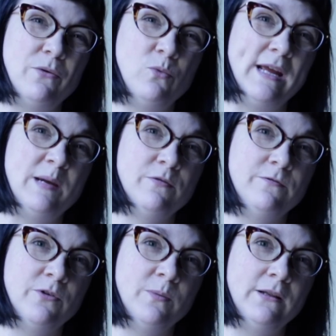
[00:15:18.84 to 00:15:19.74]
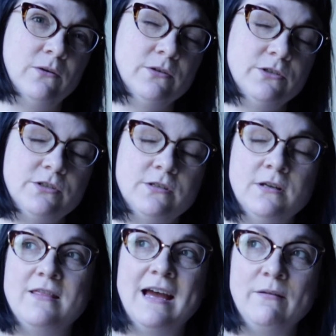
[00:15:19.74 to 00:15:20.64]
a week before we launched,
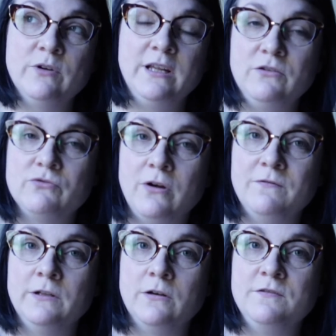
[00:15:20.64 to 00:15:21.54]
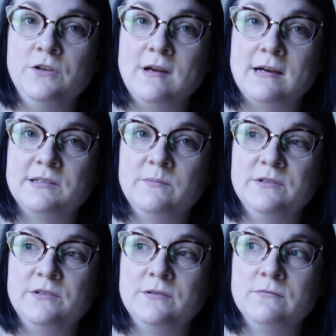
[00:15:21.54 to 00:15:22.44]
that really drove a lot of new
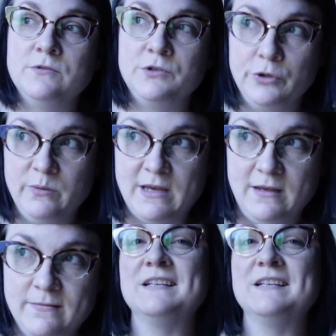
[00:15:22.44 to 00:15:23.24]
customers to me.